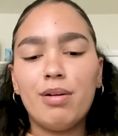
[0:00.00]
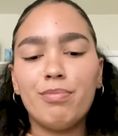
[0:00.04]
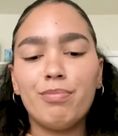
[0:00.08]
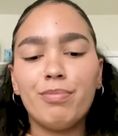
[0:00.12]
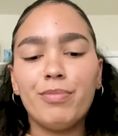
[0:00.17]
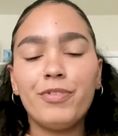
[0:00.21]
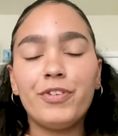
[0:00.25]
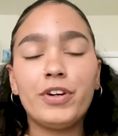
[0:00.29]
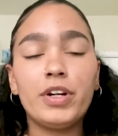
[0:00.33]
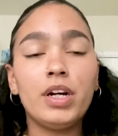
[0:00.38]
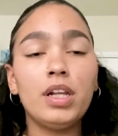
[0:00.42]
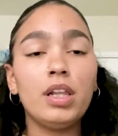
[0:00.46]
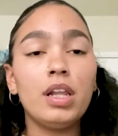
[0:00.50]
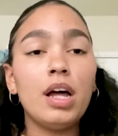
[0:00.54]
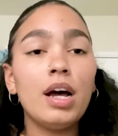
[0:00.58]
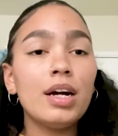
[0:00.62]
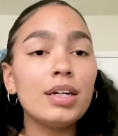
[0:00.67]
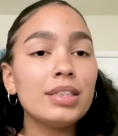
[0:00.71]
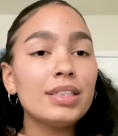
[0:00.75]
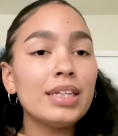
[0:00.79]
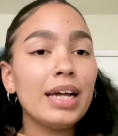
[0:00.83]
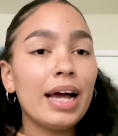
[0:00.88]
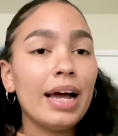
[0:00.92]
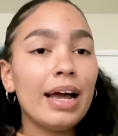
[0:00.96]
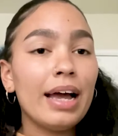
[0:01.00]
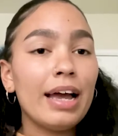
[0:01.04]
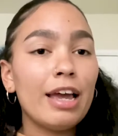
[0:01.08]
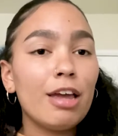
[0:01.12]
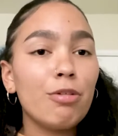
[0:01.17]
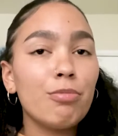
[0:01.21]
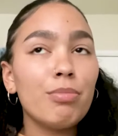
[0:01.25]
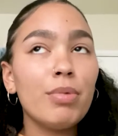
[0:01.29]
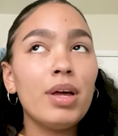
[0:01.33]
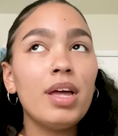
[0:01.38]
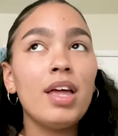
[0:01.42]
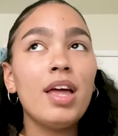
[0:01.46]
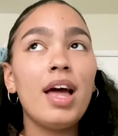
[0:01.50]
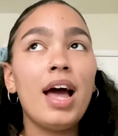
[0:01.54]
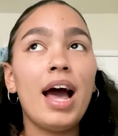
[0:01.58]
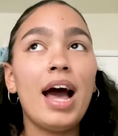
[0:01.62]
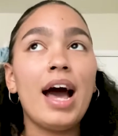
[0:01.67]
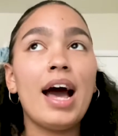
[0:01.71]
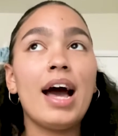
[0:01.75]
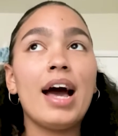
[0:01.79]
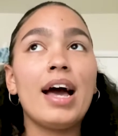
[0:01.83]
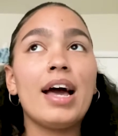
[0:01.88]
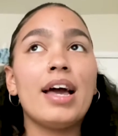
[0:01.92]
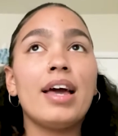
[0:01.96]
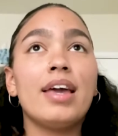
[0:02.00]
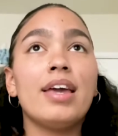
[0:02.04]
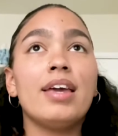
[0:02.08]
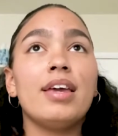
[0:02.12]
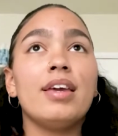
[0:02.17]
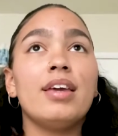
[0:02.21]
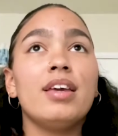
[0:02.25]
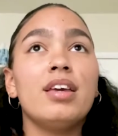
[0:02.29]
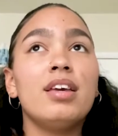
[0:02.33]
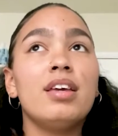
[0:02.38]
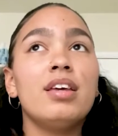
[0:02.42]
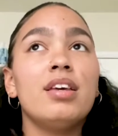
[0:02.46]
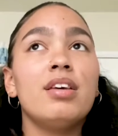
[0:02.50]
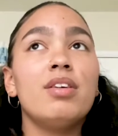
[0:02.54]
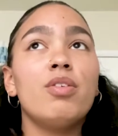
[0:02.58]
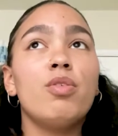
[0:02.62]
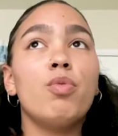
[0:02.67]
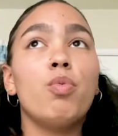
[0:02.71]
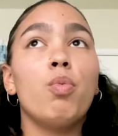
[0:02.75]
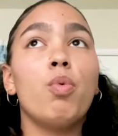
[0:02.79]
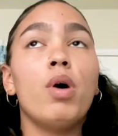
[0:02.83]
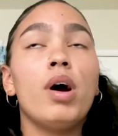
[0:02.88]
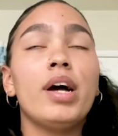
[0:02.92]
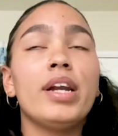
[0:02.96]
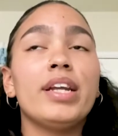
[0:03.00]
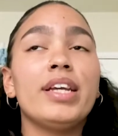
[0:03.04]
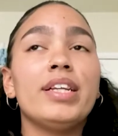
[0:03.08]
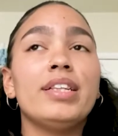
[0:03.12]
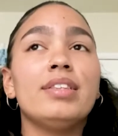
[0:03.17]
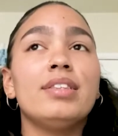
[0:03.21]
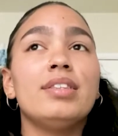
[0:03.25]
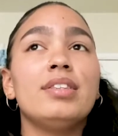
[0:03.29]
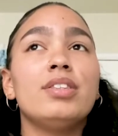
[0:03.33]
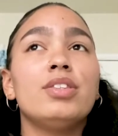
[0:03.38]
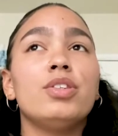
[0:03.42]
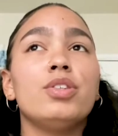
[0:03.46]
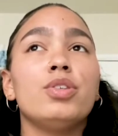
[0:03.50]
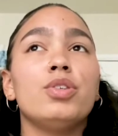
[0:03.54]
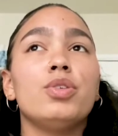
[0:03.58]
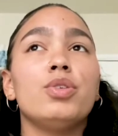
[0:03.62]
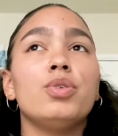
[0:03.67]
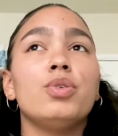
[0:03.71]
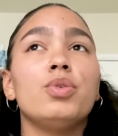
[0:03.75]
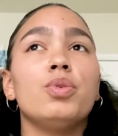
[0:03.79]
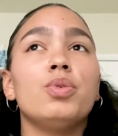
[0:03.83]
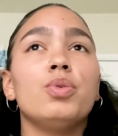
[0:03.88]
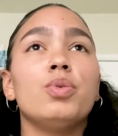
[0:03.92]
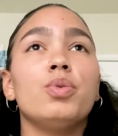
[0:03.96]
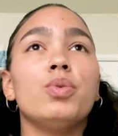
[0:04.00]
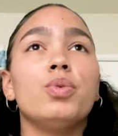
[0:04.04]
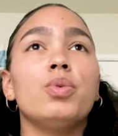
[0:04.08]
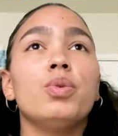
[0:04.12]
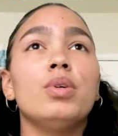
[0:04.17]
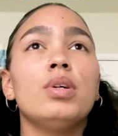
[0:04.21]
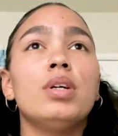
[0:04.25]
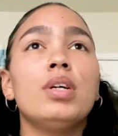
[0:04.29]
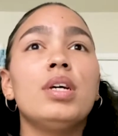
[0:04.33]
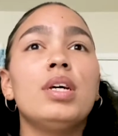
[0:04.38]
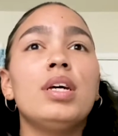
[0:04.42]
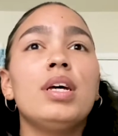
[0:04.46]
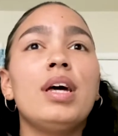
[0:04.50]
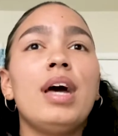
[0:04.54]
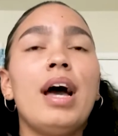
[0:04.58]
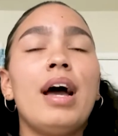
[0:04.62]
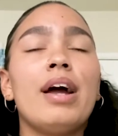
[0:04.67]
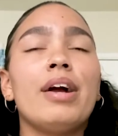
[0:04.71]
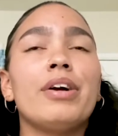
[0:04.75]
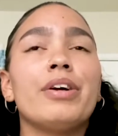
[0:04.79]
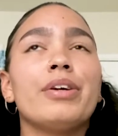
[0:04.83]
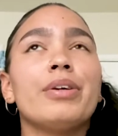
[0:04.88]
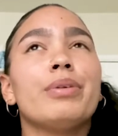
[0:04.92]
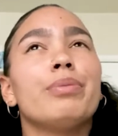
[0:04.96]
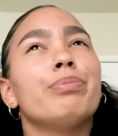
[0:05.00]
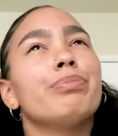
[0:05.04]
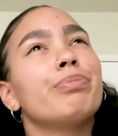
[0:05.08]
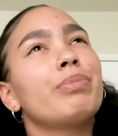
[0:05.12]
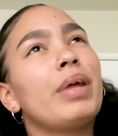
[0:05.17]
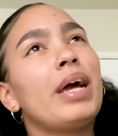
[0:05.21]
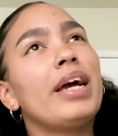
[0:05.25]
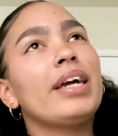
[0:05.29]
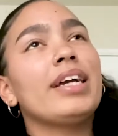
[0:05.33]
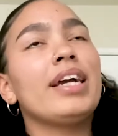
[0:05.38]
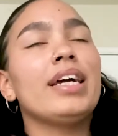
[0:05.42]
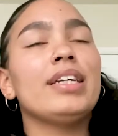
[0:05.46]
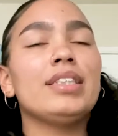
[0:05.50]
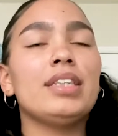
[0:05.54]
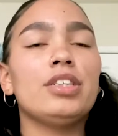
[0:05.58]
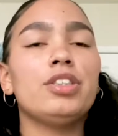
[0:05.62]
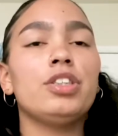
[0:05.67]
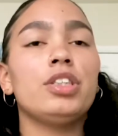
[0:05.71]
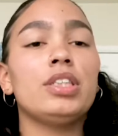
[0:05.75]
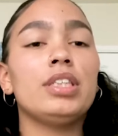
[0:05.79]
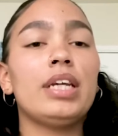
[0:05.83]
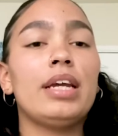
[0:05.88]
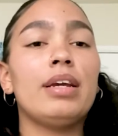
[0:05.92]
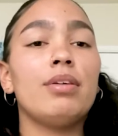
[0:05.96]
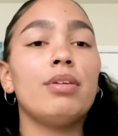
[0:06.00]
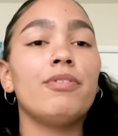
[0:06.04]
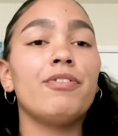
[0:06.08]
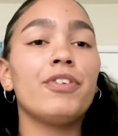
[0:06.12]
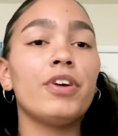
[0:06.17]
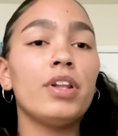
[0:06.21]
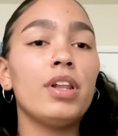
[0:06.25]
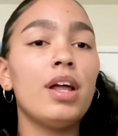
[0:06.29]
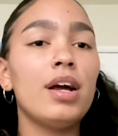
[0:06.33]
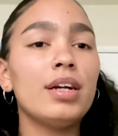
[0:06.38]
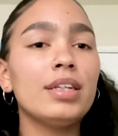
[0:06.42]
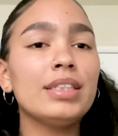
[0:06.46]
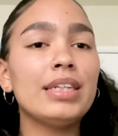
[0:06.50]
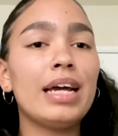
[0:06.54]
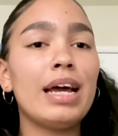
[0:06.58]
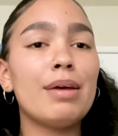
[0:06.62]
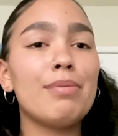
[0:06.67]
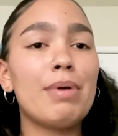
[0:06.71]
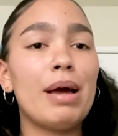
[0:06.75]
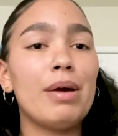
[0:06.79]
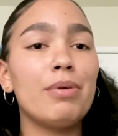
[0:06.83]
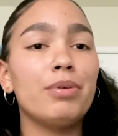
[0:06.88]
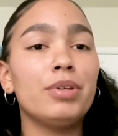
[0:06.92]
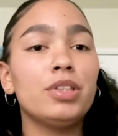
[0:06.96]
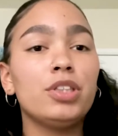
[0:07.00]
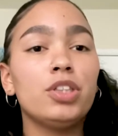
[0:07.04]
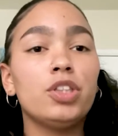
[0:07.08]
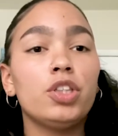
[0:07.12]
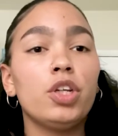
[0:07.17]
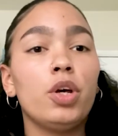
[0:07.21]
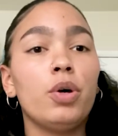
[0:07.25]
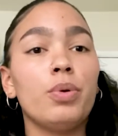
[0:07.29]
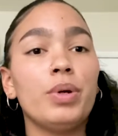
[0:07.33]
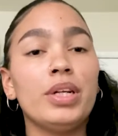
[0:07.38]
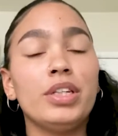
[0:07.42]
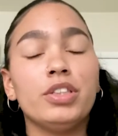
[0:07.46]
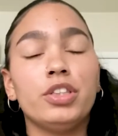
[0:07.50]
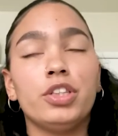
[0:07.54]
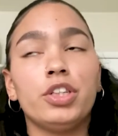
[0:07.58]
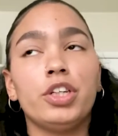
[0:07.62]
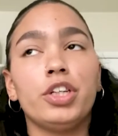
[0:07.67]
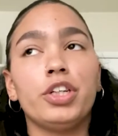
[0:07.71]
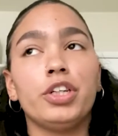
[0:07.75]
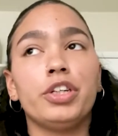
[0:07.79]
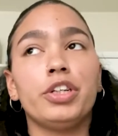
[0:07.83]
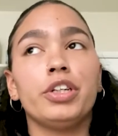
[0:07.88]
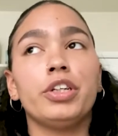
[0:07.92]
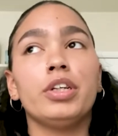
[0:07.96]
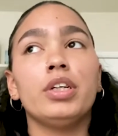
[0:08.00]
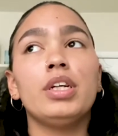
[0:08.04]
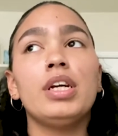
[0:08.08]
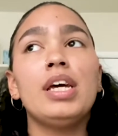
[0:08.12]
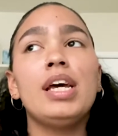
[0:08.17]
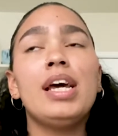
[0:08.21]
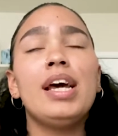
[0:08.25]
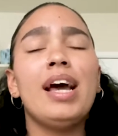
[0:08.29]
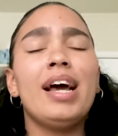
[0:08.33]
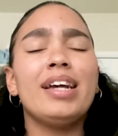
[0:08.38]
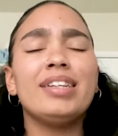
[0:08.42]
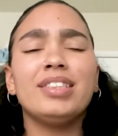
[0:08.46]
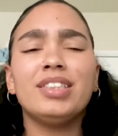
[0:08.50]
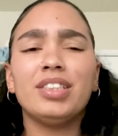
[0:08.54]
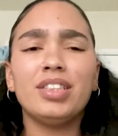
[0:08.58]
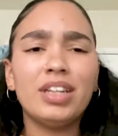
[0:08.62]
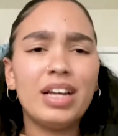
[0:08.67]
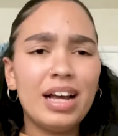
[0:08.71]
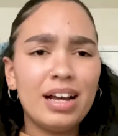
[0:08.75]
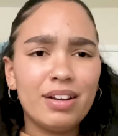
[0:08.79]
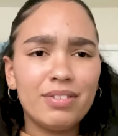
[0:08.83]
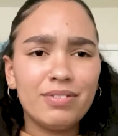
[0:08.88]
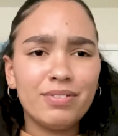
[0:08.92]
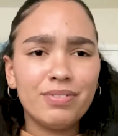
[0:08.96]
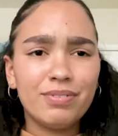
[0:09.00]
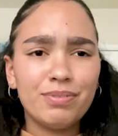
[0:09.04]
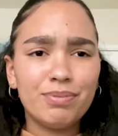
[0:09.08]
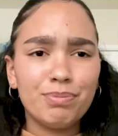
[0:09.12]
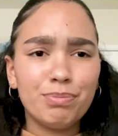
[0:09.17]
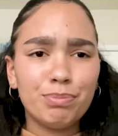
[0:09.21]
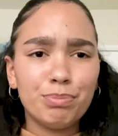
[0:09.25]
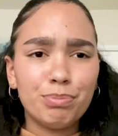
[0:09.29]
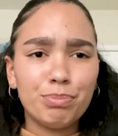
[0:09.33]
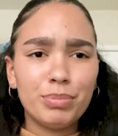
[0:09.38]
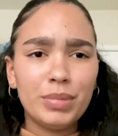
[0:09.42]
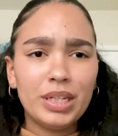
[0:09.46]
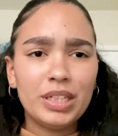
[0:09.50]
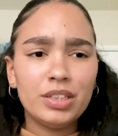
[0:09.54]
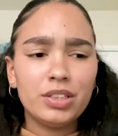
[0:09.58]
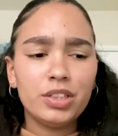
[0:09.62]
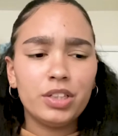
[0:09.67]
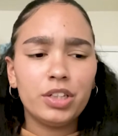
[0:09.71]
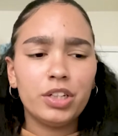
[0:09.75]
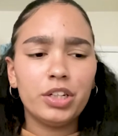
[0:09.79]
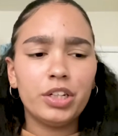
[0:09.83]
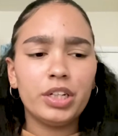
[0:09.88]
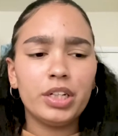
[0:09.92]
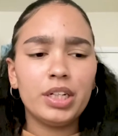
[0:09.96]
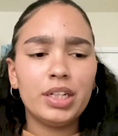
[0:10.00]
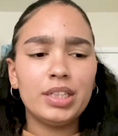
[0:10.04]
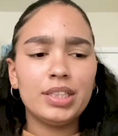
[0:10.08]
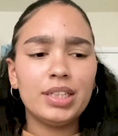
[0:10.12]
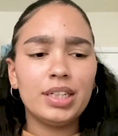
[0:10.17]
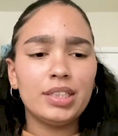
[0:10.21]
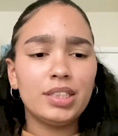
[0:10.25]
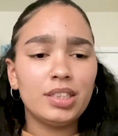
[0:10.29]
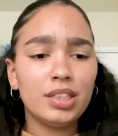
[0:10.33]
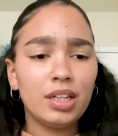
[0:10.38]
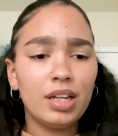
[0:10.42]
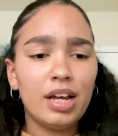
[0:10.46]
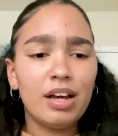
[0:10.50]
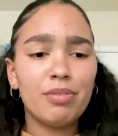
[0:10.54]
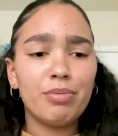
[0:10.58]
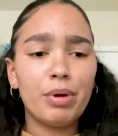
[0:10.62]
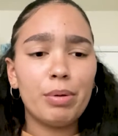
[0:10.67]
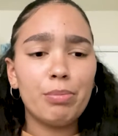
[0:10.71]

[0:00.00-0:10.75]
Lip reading: For a long time, I wanted to or I guess I should say, for a long time, I was so insecure. I still have insecurities. I still have my